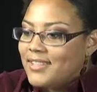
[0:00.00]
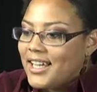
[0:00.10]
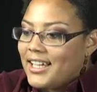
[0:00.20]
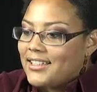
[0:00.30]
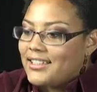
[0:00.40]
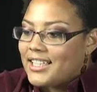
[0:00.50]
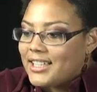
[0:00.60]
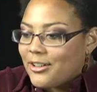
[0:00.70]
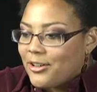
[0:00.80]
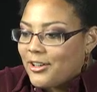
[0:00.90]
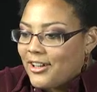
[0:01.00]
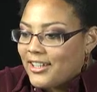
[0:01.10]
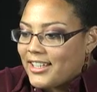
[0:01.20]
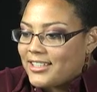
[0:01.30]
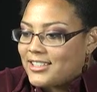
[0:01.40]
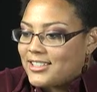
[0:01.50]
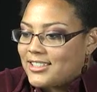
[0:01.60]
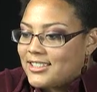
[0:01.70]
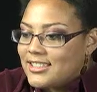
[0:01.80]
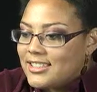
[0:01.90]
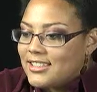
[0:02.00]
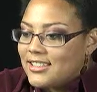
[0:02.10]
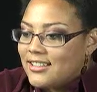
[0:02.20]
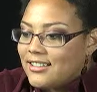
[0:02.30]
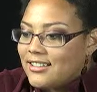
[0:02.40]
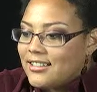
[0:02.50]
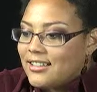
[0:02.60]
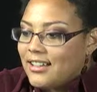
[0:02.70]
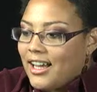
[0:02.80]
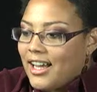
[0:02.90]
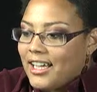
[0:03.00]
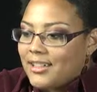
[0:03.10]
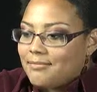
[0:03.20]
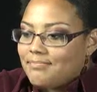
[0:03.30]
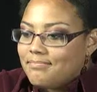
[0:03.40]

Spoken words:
and didn't go to college, I